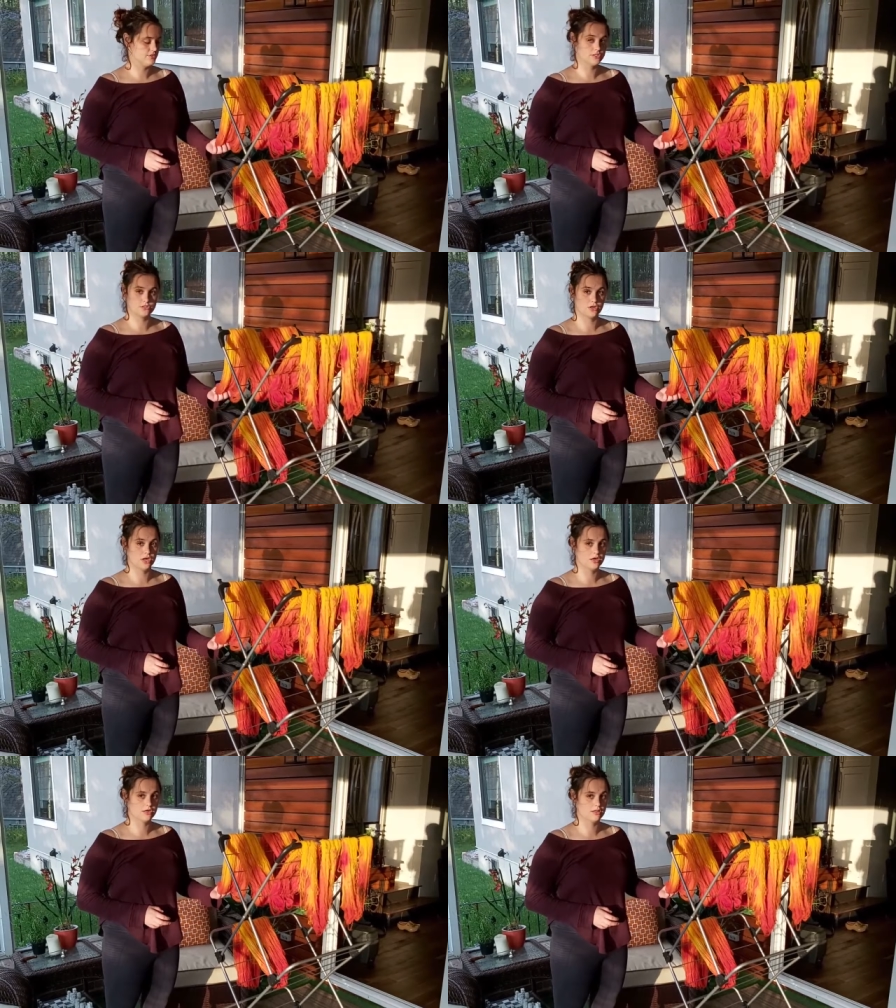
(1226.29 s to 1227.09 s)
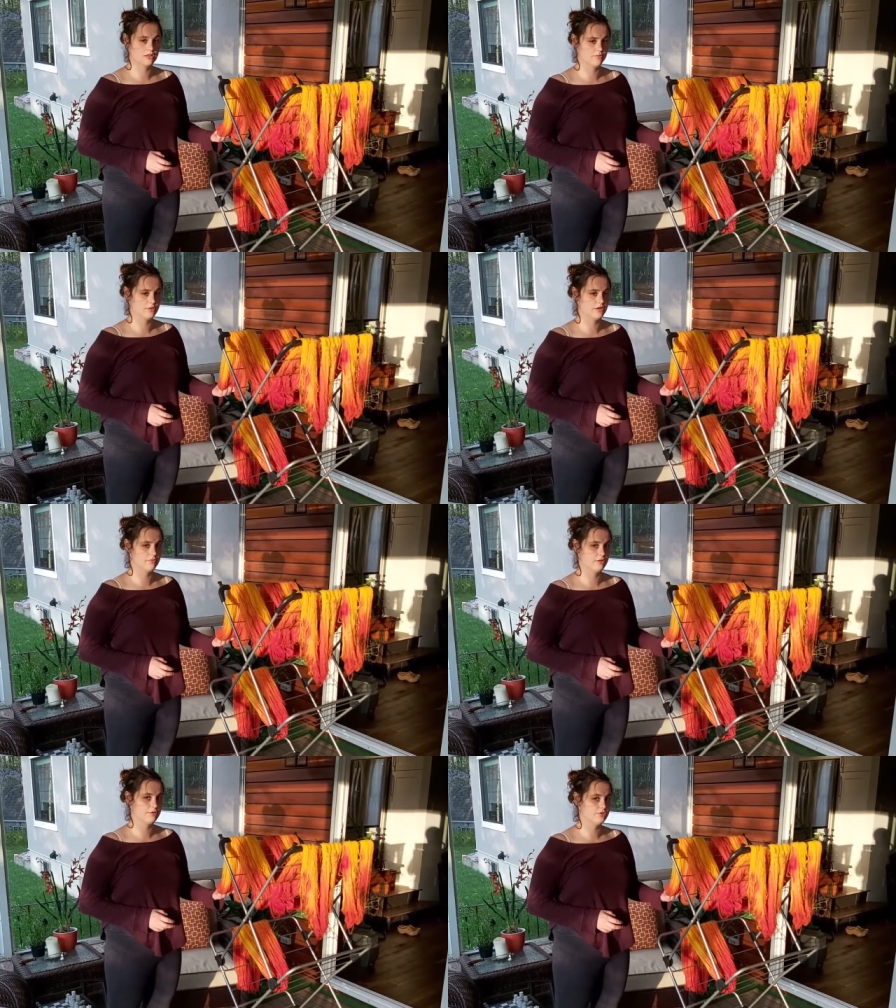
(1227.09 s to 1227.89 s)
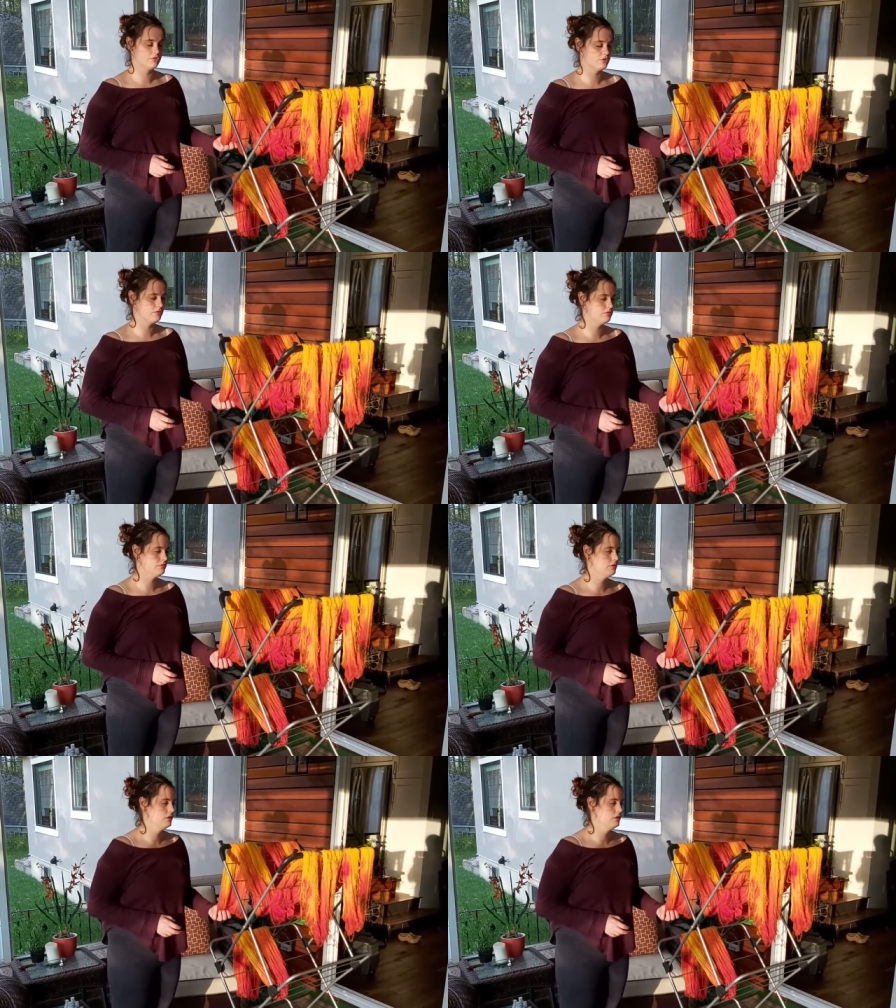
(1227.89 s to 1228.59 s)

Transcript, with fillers: of stock than what I maybe should have.